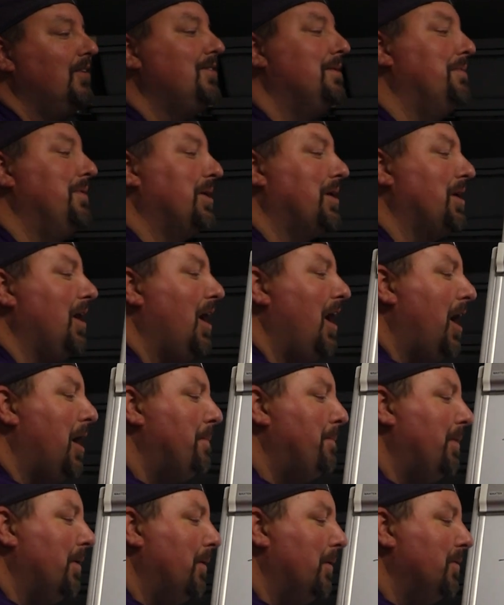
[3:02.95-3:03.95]
some of the
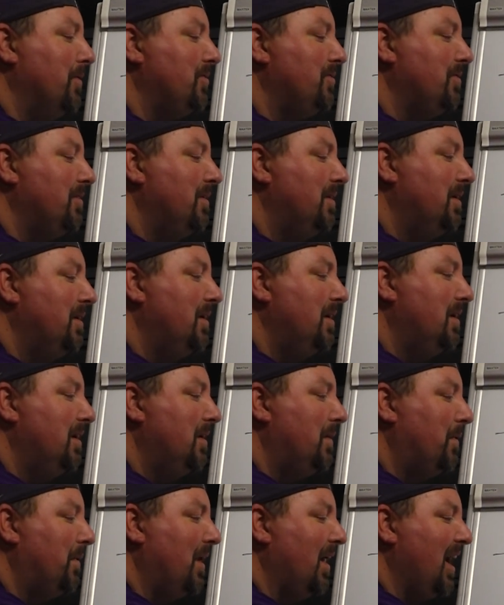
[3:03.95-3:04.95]
combos
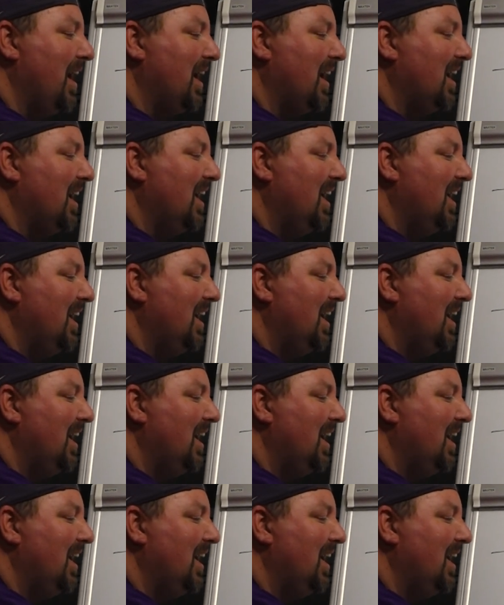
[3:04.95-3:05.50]
were like,